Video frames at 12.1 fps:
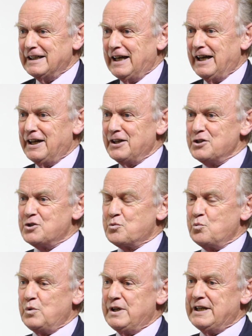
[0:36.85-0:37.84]
And
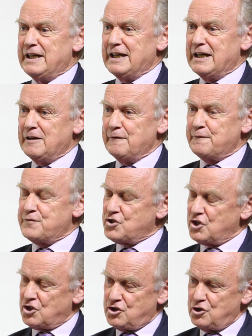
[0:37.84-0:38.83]
we have
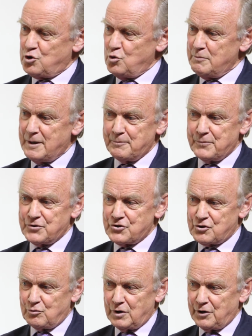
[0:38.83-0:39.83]
62
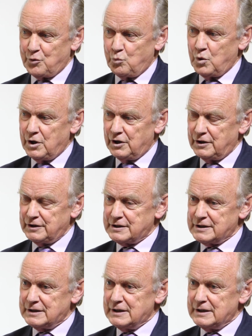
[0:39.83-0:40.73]
members around the world,